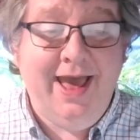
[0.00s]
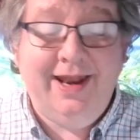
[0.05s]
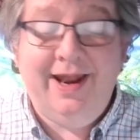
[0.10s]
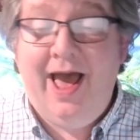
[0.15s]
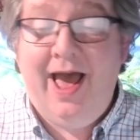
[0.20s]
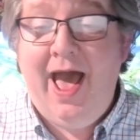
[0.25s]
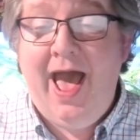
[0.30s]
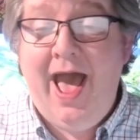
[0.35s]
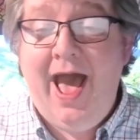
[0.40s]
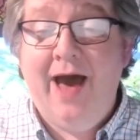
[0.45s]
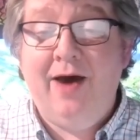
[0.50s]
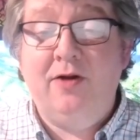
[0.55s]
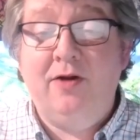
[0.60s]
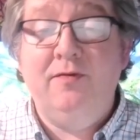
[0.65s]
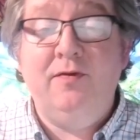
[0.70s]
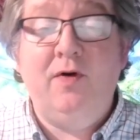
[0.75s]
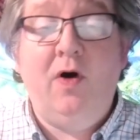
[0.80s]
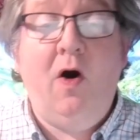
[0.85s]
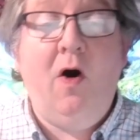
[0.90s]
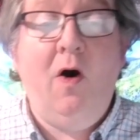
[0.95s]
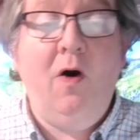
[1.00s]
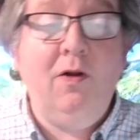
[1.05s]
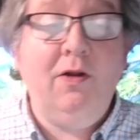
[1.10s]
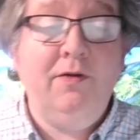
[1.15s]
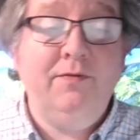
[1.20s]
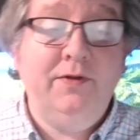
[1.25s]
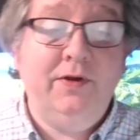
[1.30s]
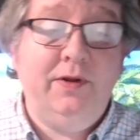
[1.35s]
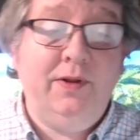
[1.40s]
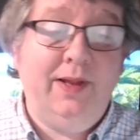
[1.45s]
And out of
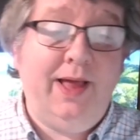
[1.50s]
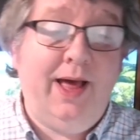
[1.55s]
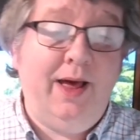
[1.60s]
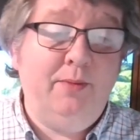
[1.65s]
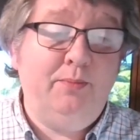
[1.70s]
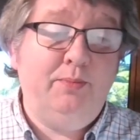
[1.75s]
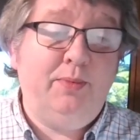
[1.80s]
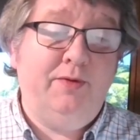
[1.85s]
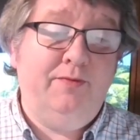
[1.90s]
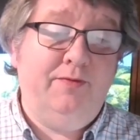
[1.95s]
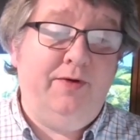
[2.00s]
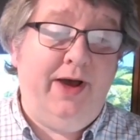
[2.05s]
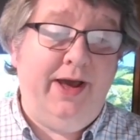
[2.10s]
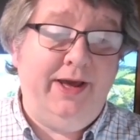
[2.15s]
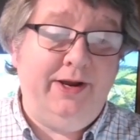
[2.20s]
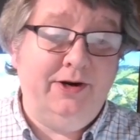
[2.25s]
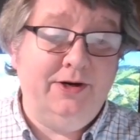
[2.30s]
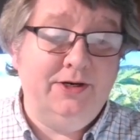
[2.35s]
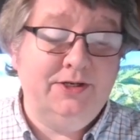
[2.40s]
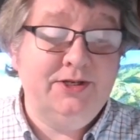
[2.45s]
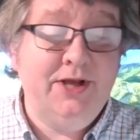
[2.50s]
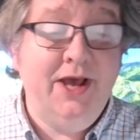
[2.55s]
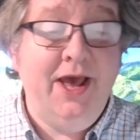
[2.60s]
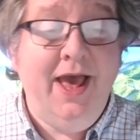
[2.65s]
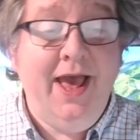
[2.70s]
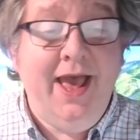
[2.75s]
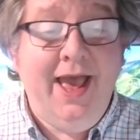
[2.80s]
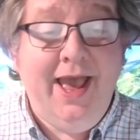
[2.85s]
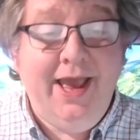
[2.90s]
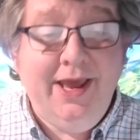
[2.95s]
all of the cloud providers,
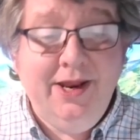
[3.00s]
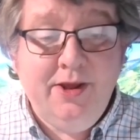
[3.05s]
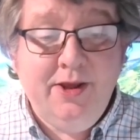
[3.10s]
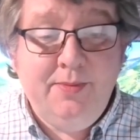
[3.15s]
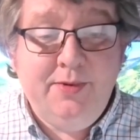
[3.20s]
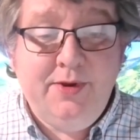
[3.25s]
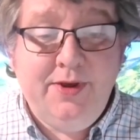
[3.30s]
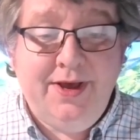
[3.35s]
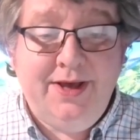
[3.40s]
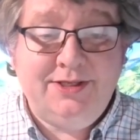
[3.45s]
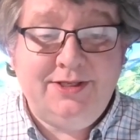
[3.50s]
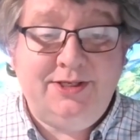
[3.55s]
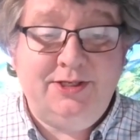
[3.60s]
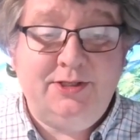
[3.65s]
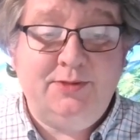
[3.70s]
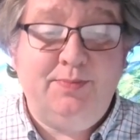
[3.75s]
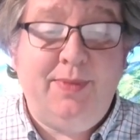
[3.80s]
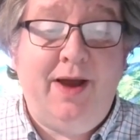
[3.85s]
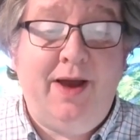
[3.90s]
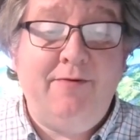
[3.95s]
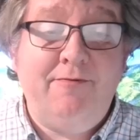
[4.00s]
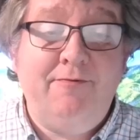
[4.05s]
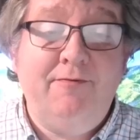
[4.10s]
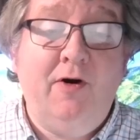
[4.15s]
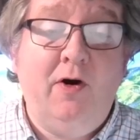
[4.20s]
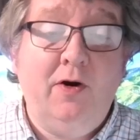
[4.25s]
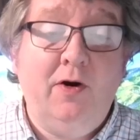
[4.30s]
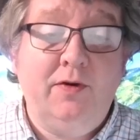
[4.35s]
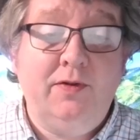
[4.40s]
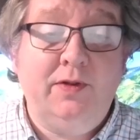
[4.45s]
AWS is by
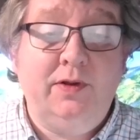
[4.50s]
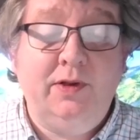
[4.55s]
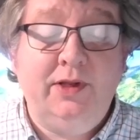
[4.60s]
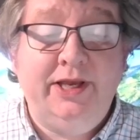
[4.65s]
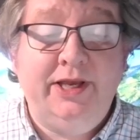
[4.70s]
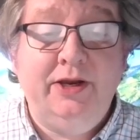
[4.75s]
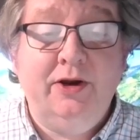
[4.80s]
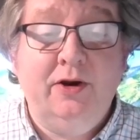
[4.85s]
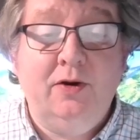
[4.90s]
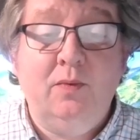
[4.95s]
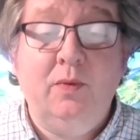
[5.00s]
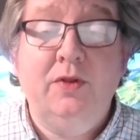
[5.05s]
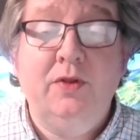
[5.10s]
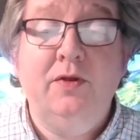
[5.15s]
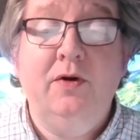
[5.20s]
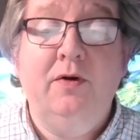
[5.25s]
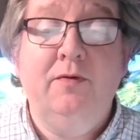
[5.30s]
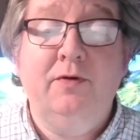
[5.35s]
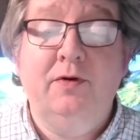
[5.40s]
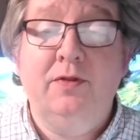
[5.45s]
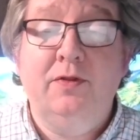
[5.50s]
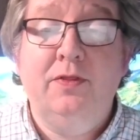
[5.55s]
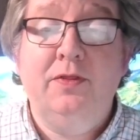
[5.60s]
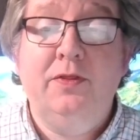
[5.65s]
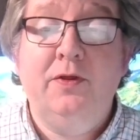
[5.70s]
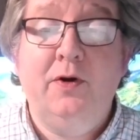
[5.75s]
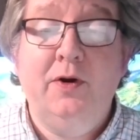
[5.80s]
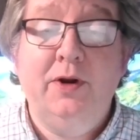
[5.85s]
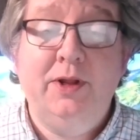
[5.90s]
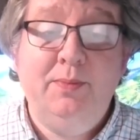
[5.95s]
far the leader with over
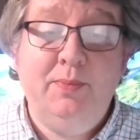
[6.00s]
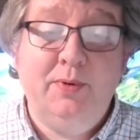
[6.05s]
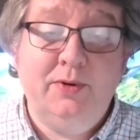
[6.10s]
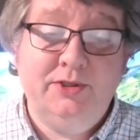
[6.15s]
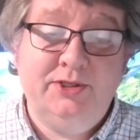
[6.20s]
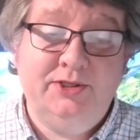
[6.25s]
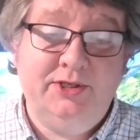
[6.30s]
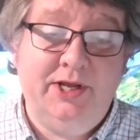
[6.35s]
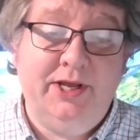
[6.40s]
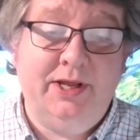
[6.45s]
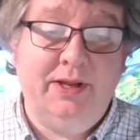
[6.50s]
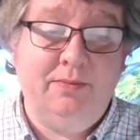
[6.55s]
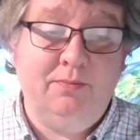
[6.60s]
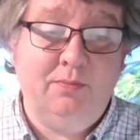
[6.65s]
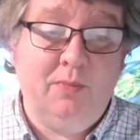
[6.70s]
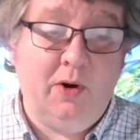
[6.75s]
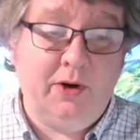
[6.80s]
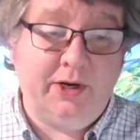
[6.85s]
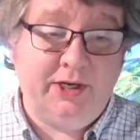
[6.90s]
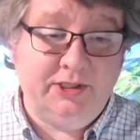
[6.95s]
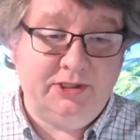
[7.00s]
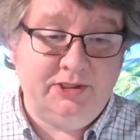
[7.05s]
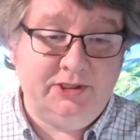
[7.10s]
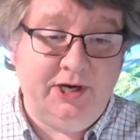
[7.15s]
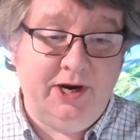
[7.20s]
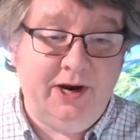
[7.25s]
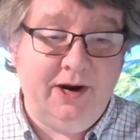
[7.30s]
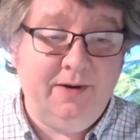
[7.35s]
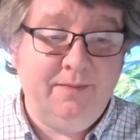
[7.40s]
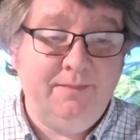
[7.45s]
30% market
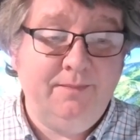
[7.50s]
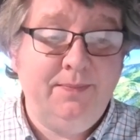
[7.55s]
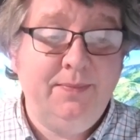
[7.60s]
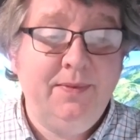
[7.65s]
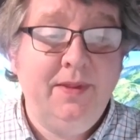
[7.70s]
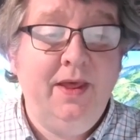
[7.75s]
share.